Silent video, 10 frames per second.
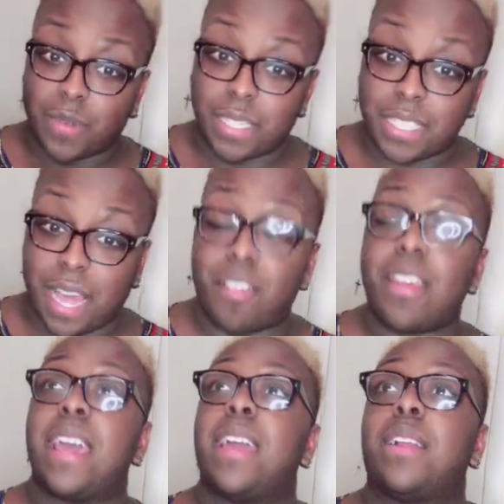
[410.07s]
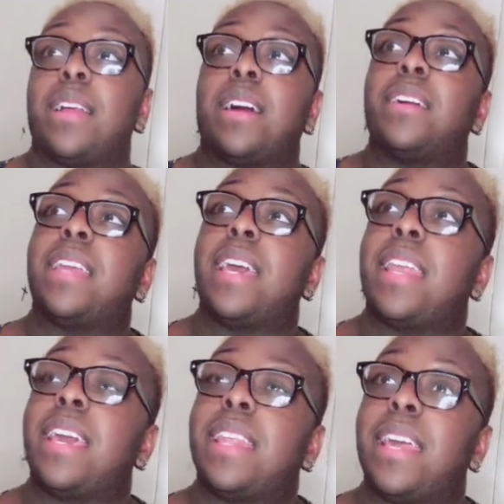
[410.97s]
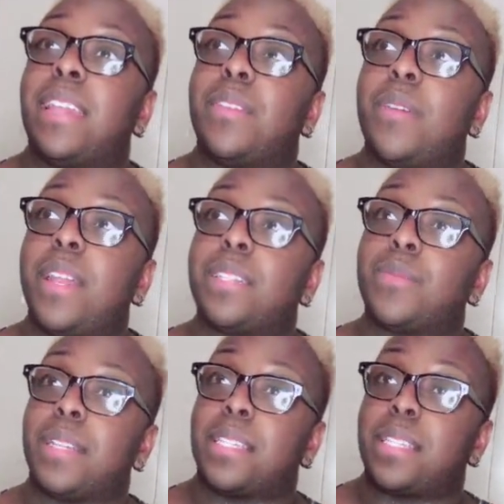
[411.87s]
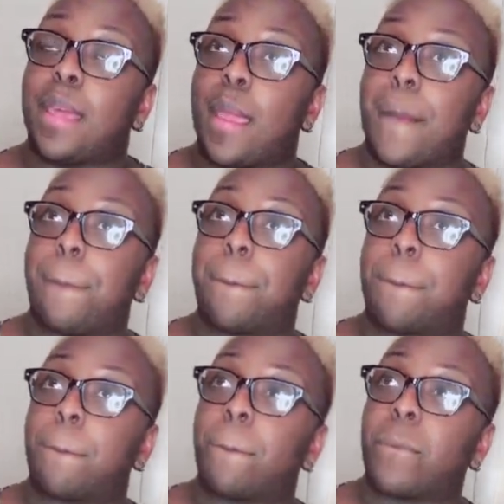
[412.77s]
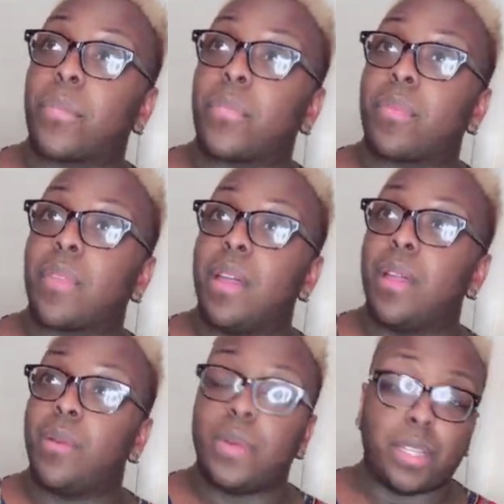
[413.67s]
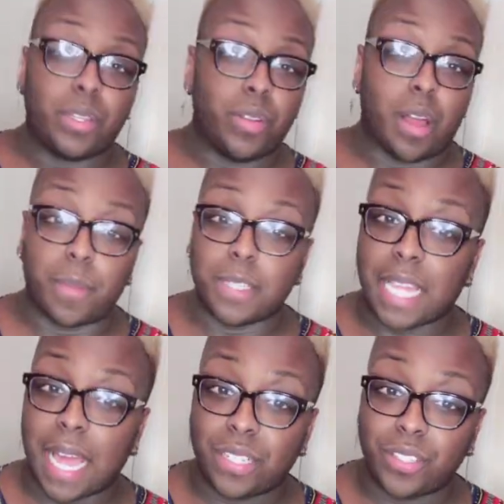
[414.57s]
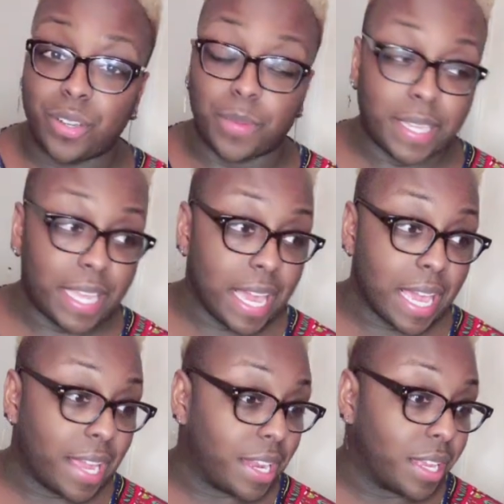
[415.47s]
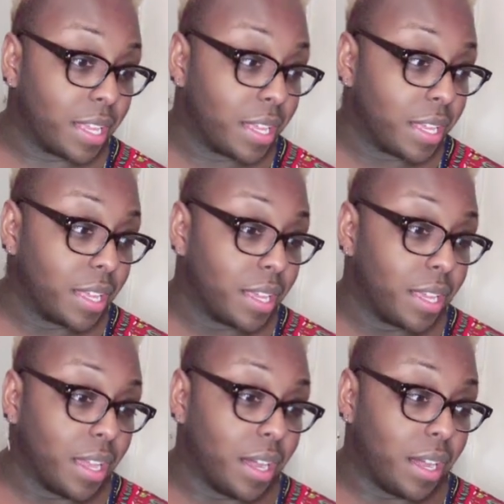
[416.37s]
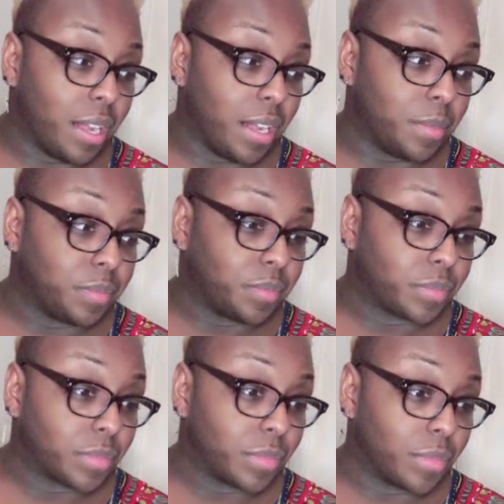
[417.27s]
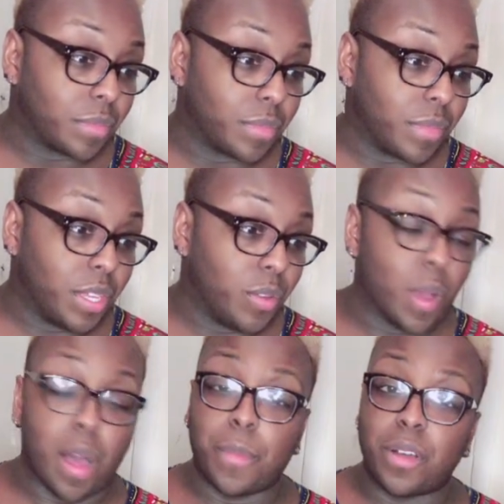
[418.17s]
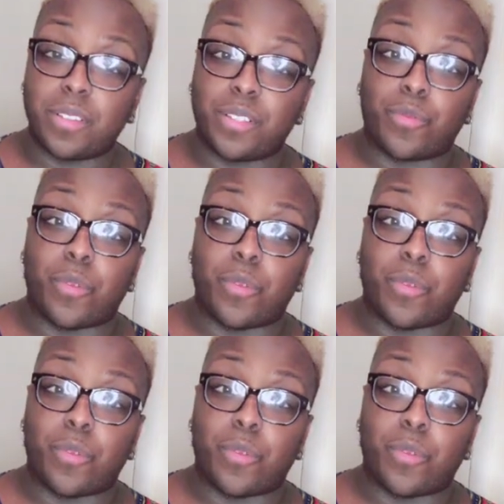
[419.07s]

We saw that. And what else we done seen? You done almost got into it with Candy. You almost